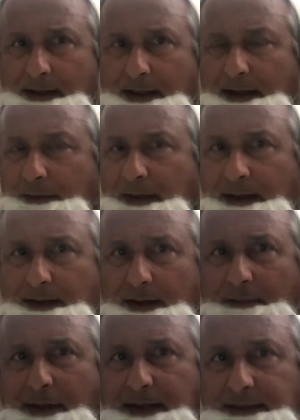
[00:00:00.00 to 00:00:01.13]
Anyway, I
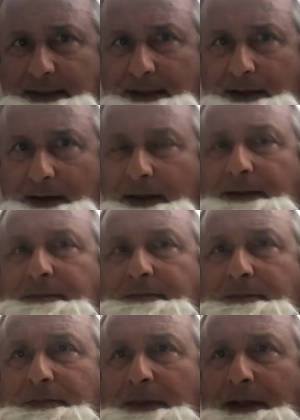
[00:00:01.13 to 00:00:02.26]
made the kite,
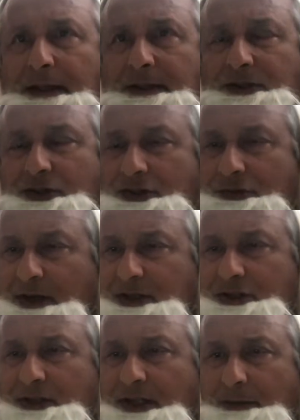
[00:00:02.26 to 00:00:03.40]
and it's a
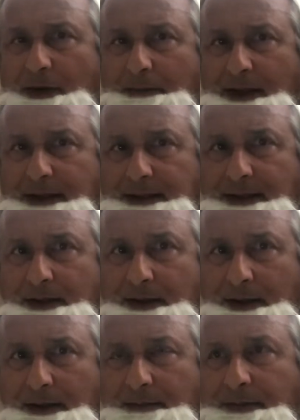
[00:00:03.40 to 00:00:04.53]
strange thing when I made the
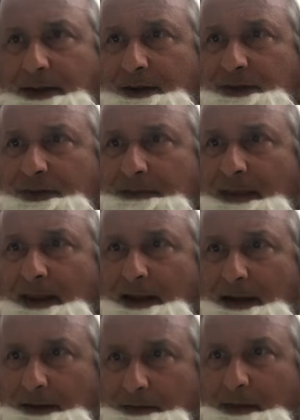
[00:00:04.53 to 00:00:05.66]
kite because
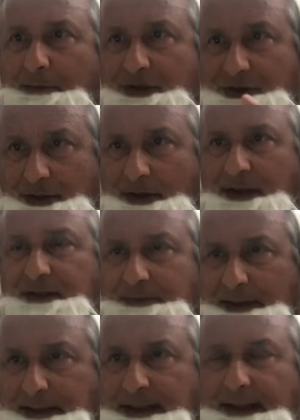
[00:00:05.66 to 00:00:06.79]
I remember starting to
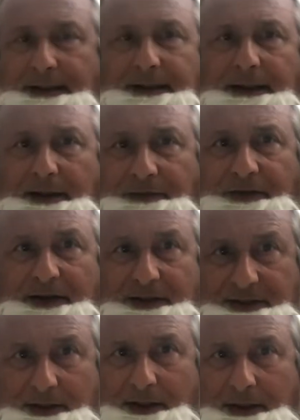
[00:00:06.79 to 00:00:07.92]
make it and then I fell
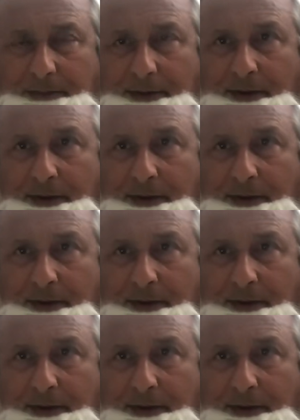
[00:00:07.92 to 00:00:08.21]
asleep.